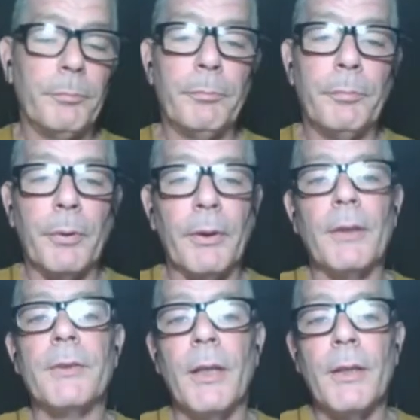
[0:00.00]
But let's
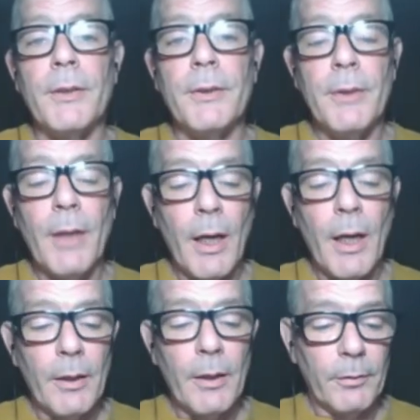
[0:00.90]
say it's not.
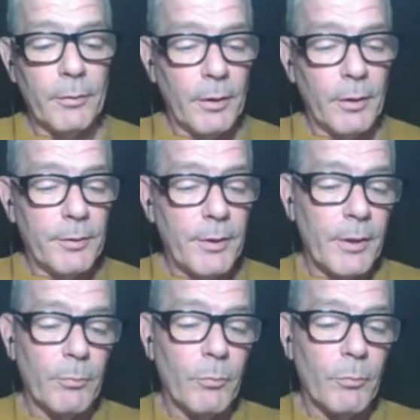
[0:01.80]
Let's say it's like more like
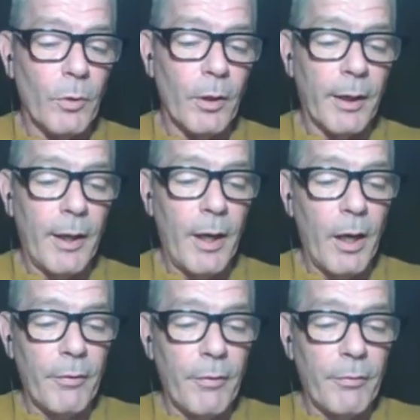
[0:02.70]
half or whatever.
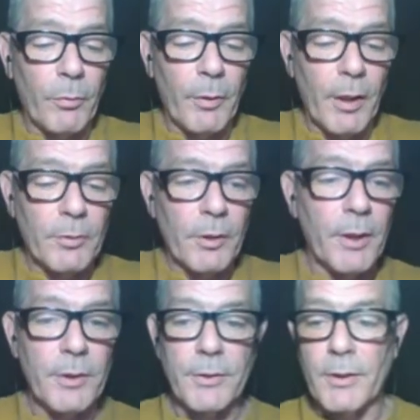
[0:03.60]
So I'm going to say it's like
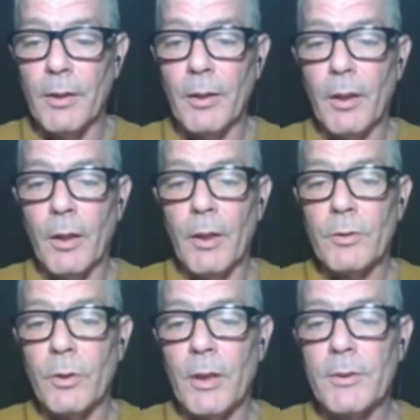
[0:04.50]
sixteen.
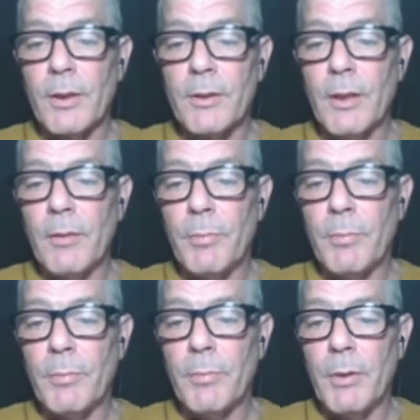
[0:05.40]
So you got sixteen
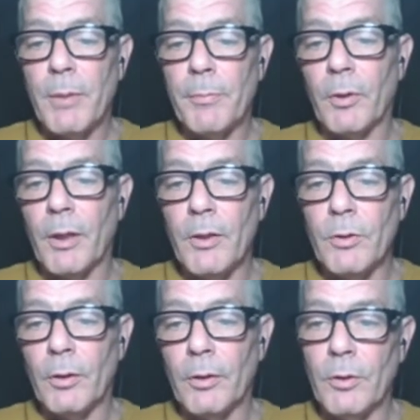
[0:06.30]
people in your
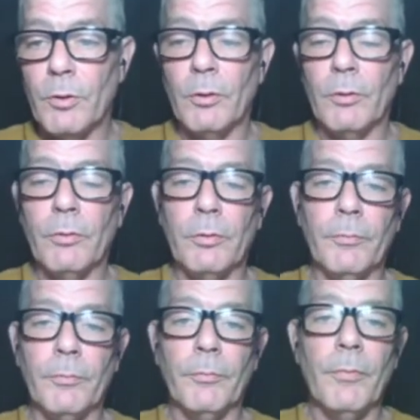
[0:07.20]
in your
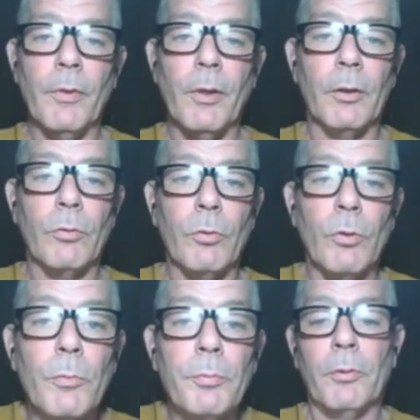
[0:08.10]
uh, group,
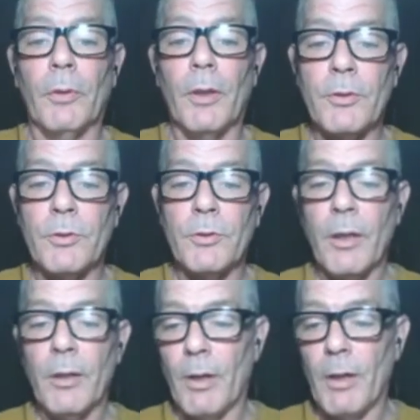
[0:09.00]
let's say, right?
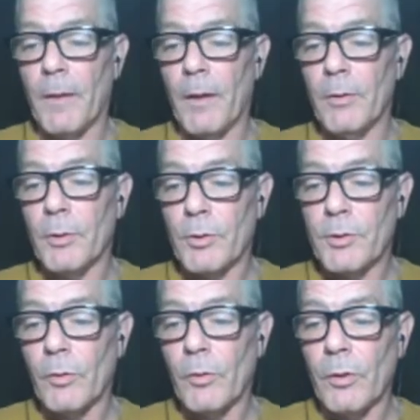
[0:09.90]
And you, but you're
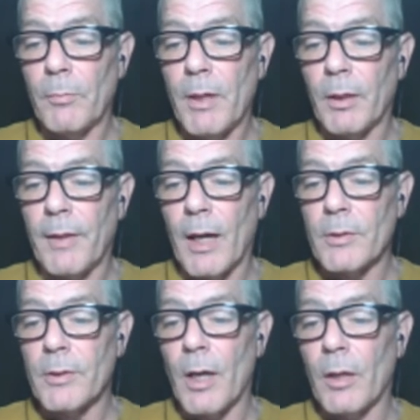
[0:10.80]
still only making a
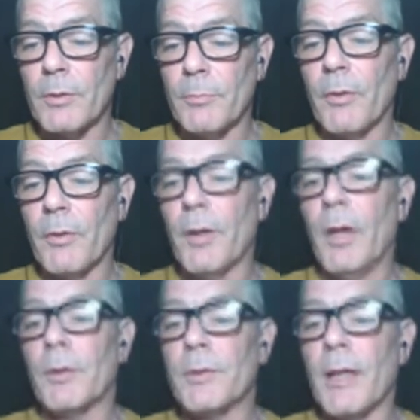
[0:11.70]
thousand dollars a month
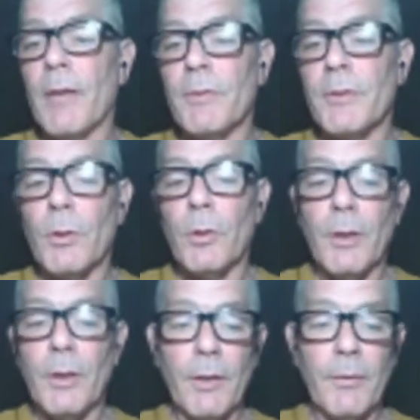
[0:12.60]
because they haven't
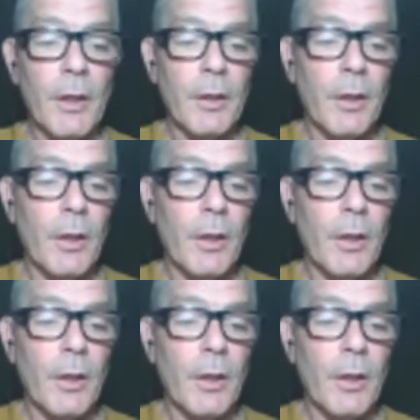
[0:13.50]
sold anything yet.